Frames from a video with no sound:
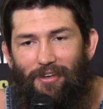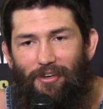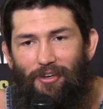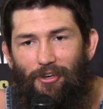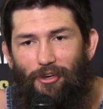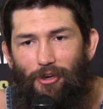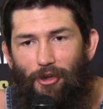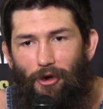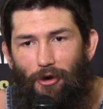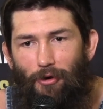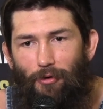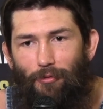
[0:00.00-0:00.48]

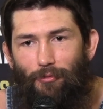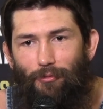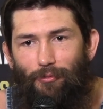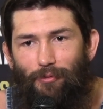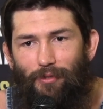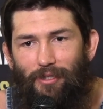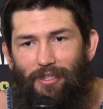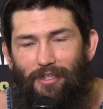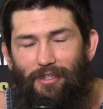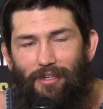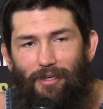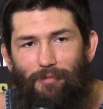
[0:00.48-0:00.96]
no.
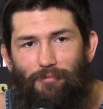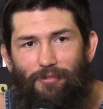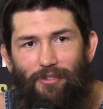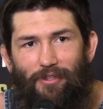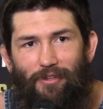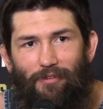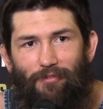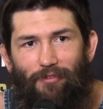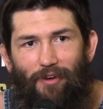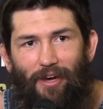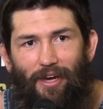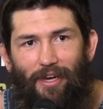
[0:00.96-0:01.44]
Leading up to
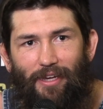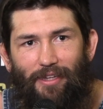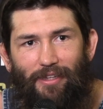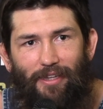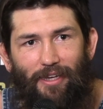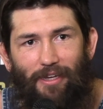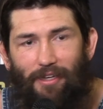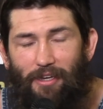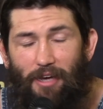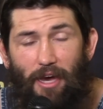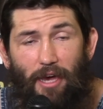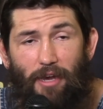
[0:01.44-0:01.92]
the fight,
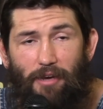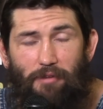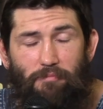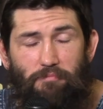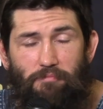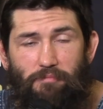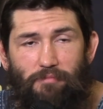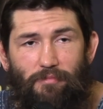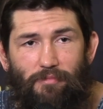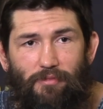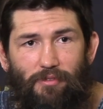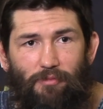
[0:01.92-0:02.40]
like I
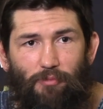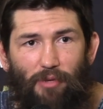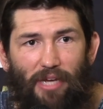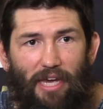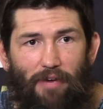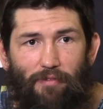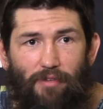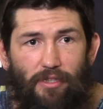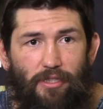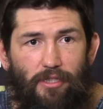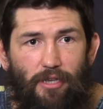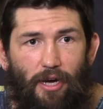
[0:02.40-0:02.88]
didn't. We
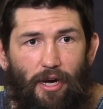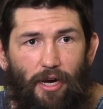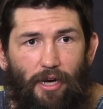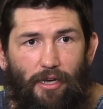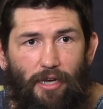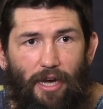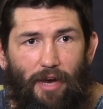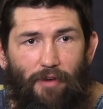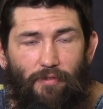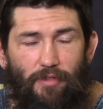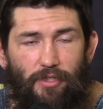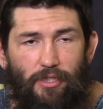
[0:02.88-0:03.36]
haven't
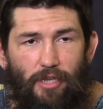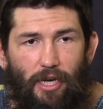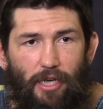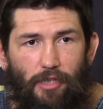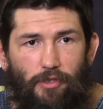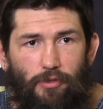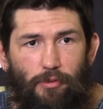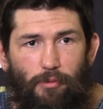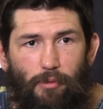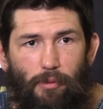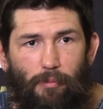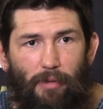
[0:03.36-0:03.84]
talked. I haven't
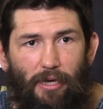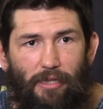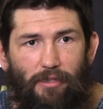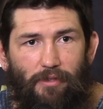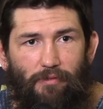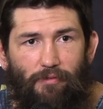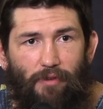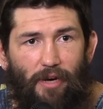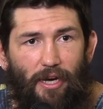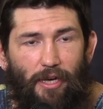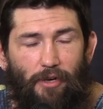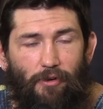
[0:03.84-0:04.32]
talked to him about
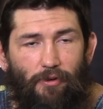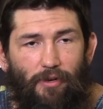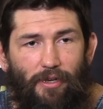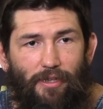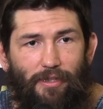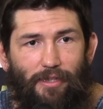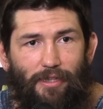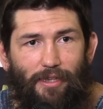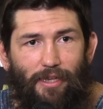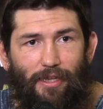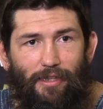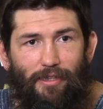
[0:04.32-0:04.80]
the fight or
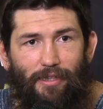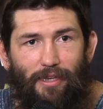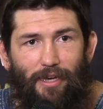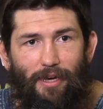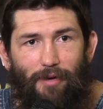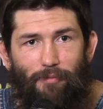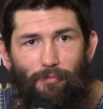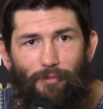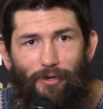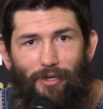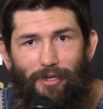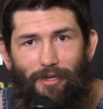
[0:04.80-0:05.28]
anything like
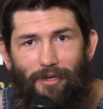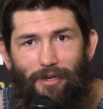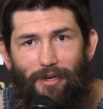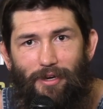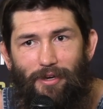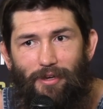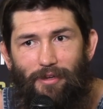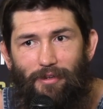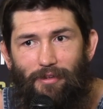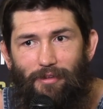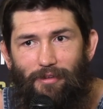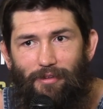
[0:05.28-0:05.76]
that. But
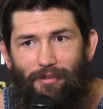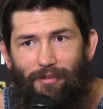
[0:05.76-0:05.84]
uh,